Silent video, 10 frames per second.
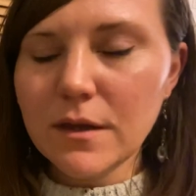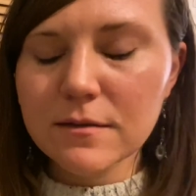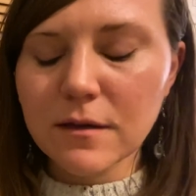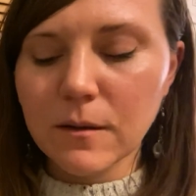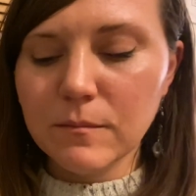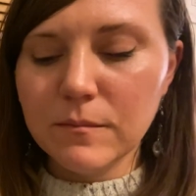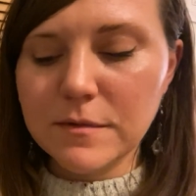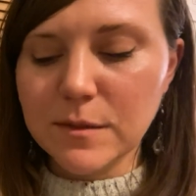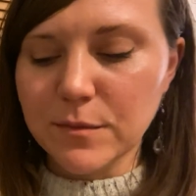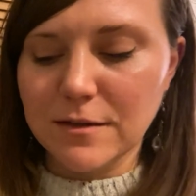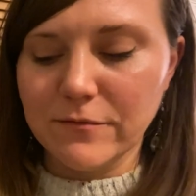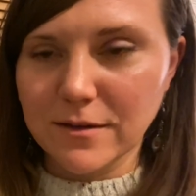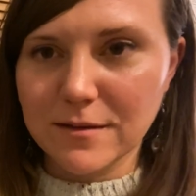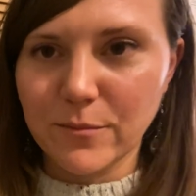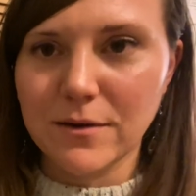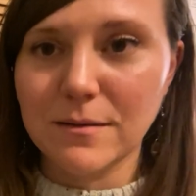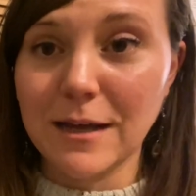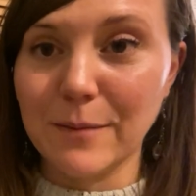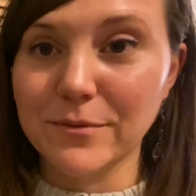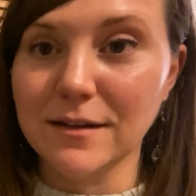some specifics about
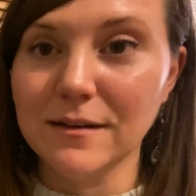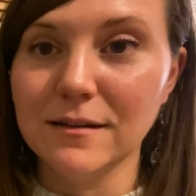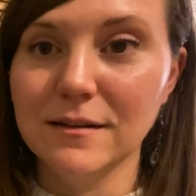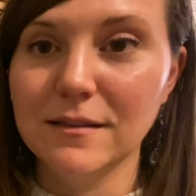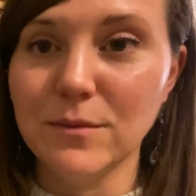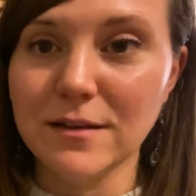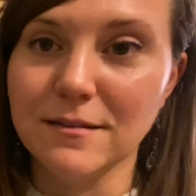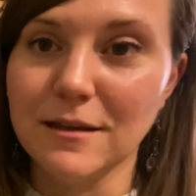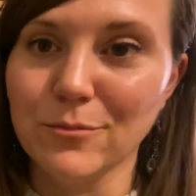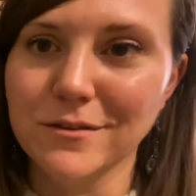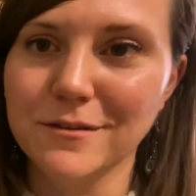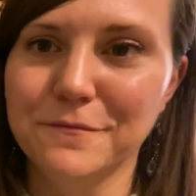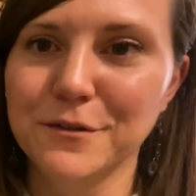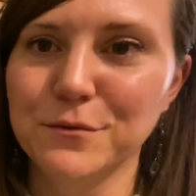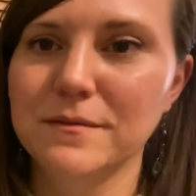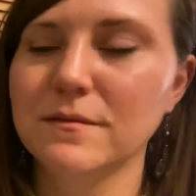adapting the Mason's apron to the flute.